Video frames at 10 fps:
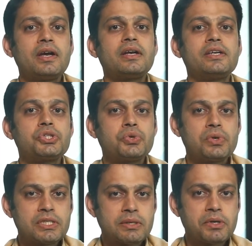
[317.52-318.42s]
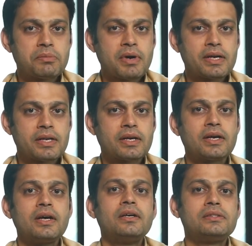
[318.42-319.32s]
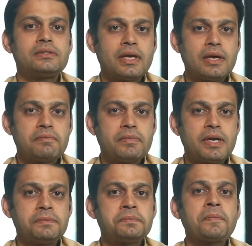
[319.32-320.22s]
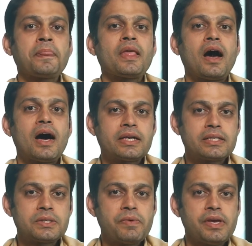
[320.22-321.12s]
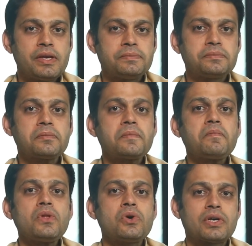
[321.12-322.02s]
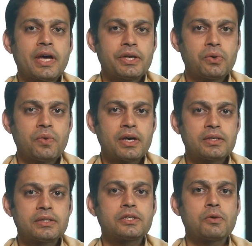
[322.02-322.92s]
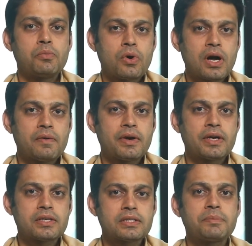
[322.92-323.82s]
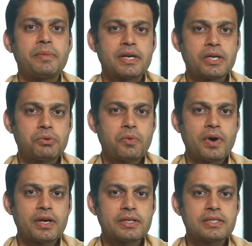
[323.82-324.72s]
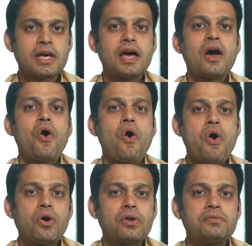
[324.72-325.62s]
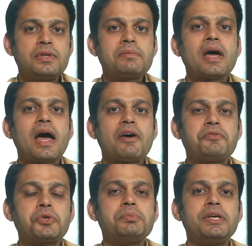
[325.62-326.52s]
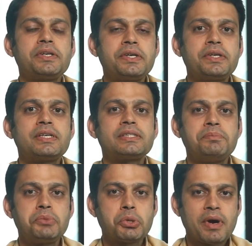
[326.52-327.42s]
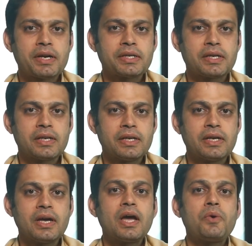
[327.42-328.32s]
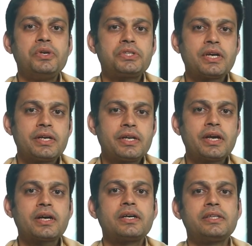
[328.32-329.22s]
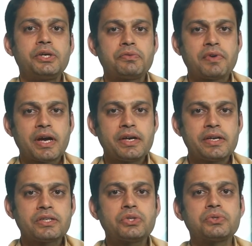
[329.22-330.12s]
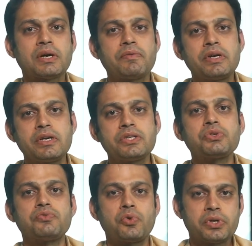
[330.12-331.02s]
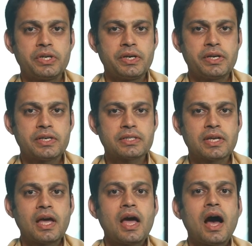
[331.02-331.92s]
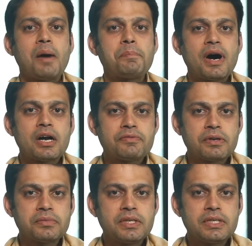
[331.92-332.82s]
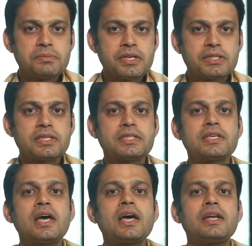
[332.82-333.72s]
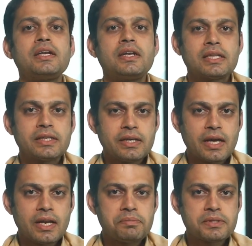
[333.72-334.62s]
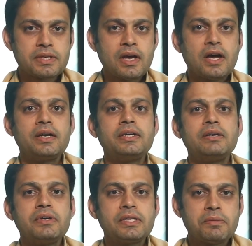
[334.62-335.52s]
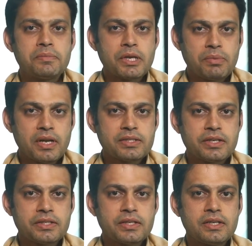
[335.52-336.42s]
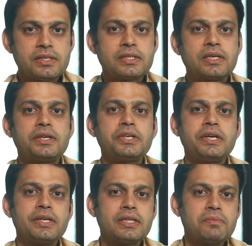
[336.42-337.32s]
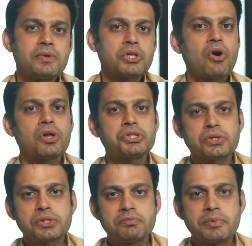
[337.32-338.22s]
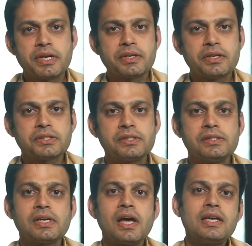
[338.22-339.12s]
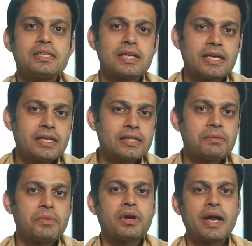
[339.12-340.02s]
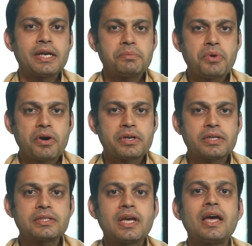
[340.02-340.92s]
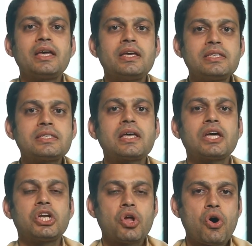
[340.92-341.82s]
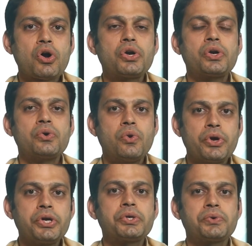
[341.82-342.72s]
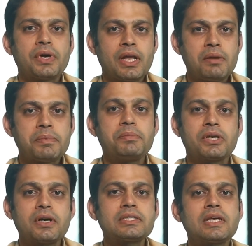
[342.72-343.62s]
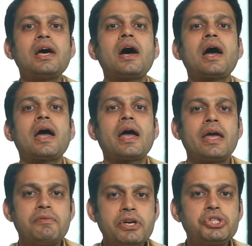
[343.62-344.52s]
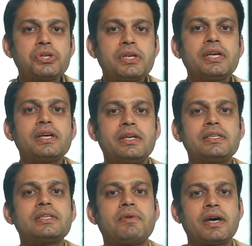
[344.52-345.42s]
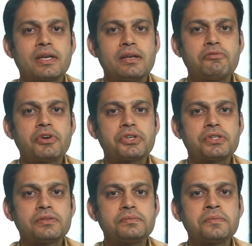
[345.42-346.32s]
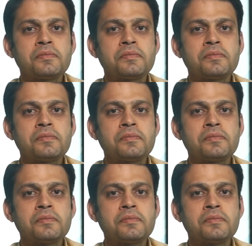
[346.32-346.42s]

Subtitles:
It is only symptomatic. Same way, RSV, rhinovirus, Boca virus, metapneumovirus, all of them have to be treated symptomatically, which can take 3 to 5 days to 7 days to 14 days. Apart from these measures, nothing helps. Giving them nebulizations, treating them with all sorts of medications, starting them on antibiotics is not going to help, because eventually it is a viral infection.